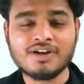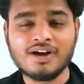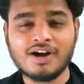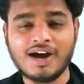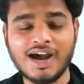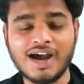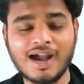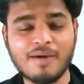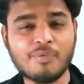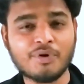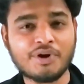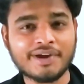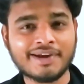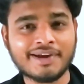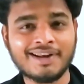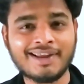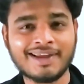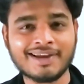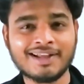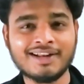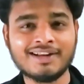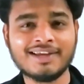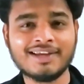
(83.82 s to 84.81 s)
Hyponychial
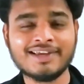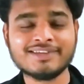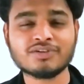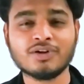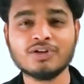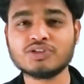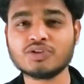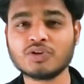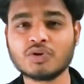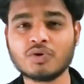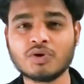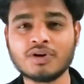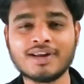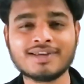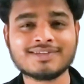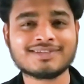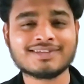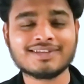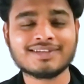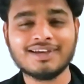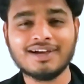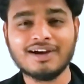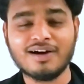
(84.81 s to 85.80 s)
angle is also known
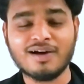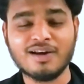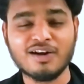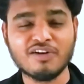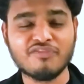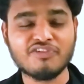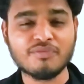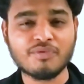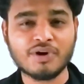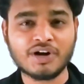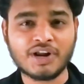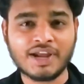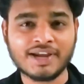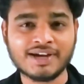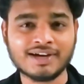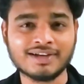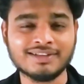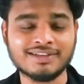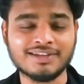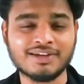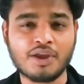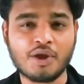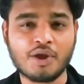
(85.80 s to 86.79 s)
as Lovibond
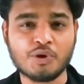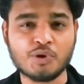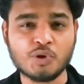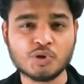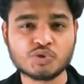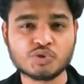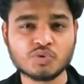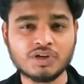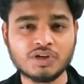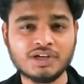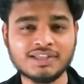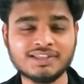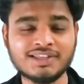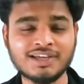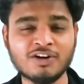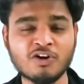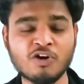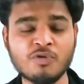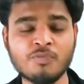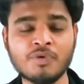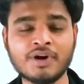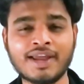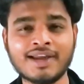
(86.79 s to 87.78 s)
angle. Usually the
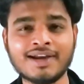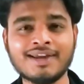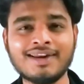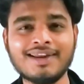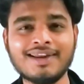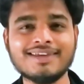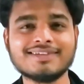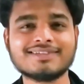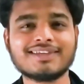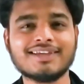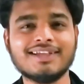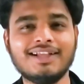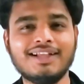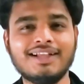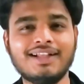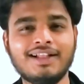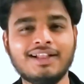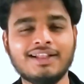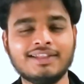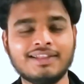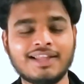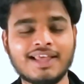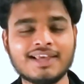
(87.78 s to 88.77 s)
Lovibond angle is
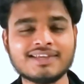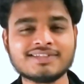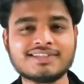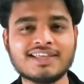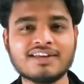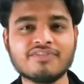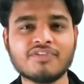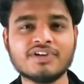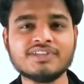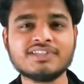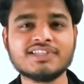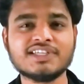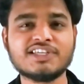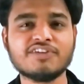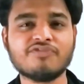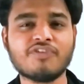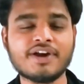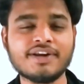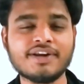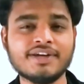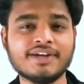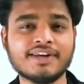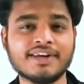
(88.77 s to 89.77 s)
less than
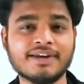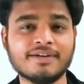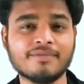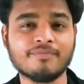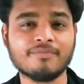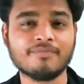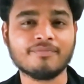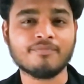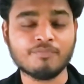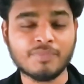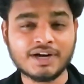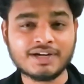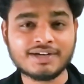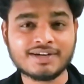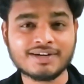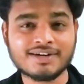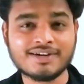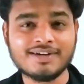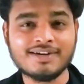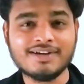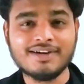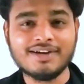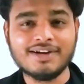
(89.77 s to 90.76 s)
165 degree.
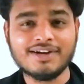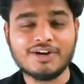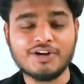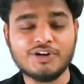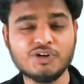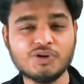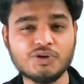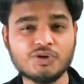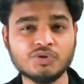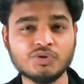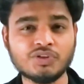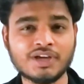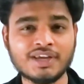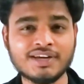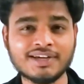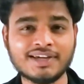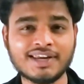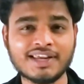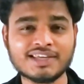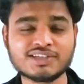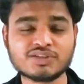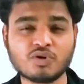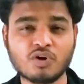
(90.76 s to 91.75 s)
But due to the
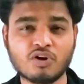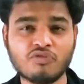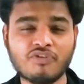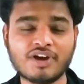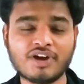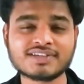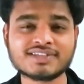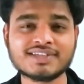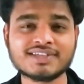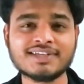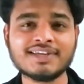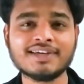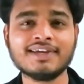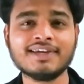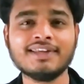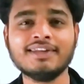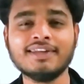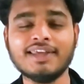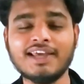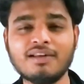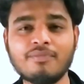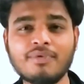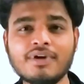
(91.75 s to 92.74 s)
increased convexity in
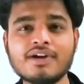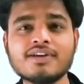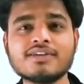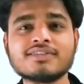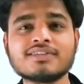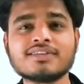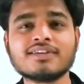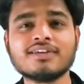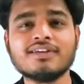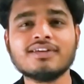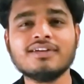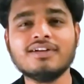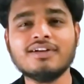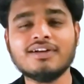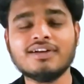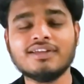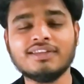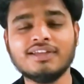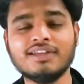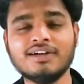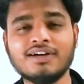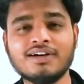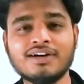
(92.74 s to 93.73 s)
nail beds,
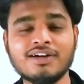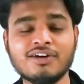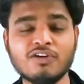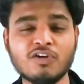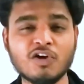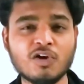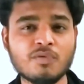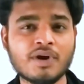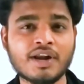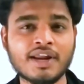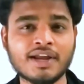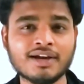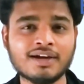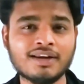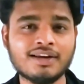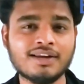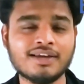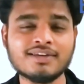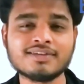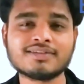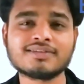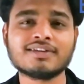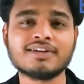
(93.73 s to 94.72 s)
the Lovibond angle
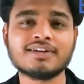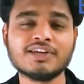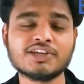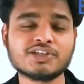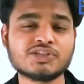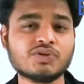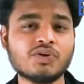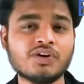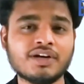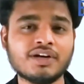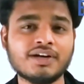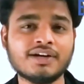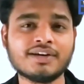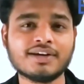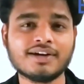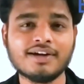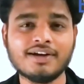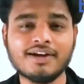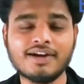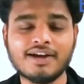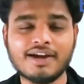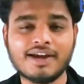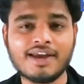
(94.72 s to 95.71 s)
is distorted
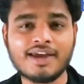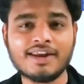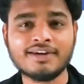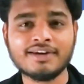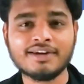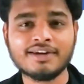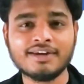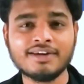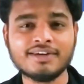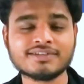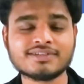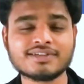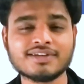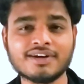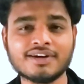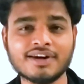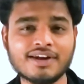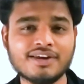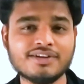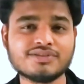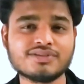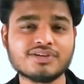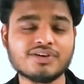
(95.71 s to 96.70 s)
and its
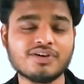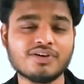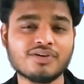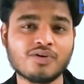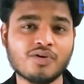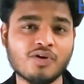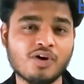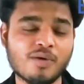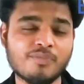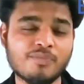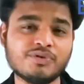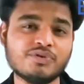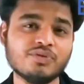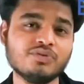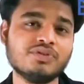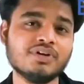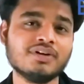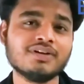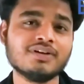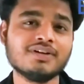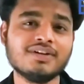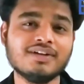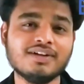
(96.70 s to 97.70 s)
range go up to
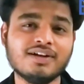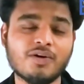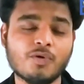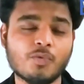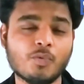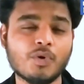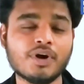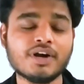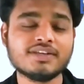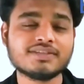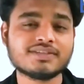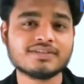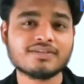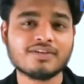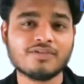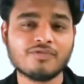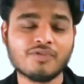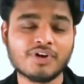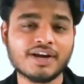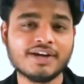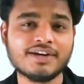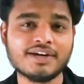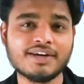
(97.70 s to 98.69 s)
the
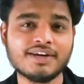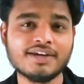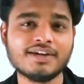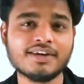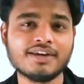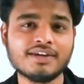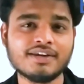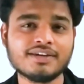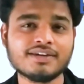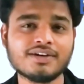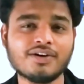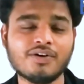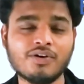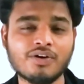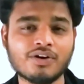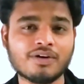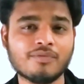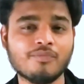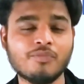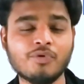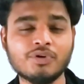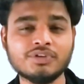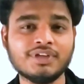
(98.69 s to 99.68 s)
180 degree
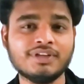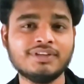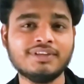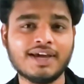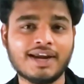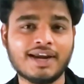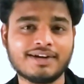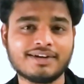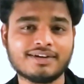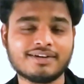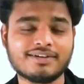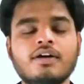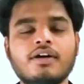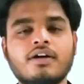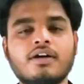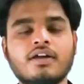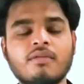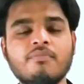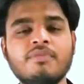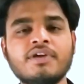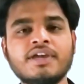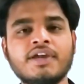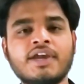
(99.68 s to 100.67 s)
or more than that.
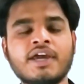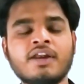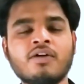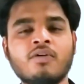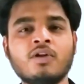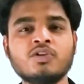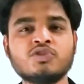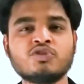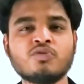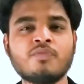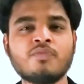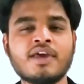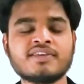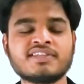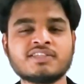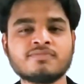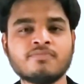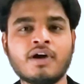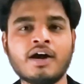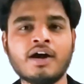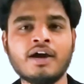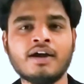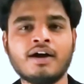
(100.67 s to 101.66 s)
Clubbing can also be
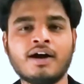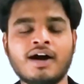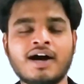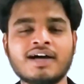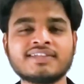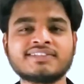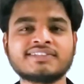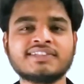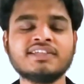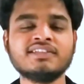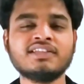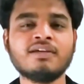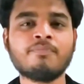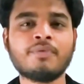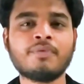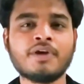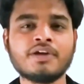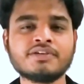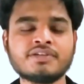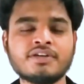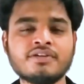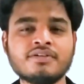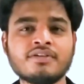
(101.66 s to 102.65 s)
assessed by asking the
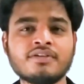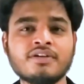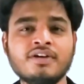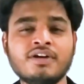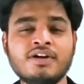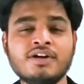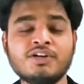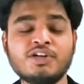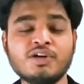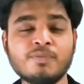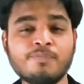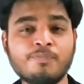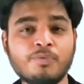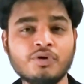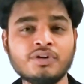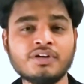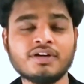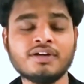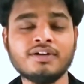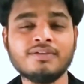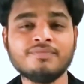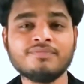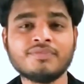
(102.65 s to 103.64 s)
patient to put
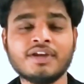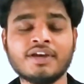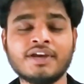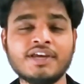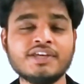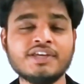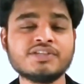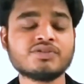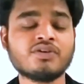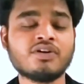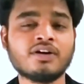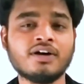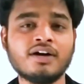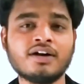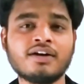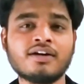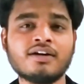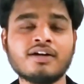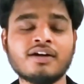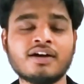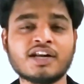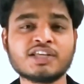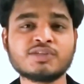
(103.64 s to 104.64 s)
his or
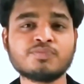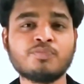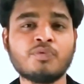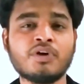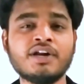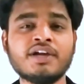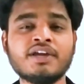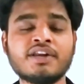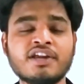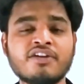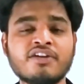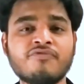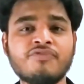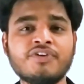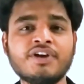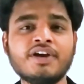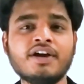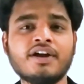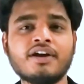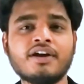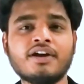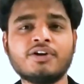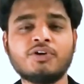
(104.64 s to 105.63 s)
her corresponding ring
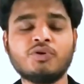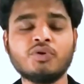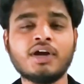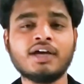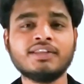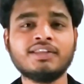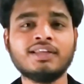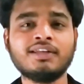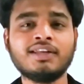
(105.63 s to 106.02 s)
finger together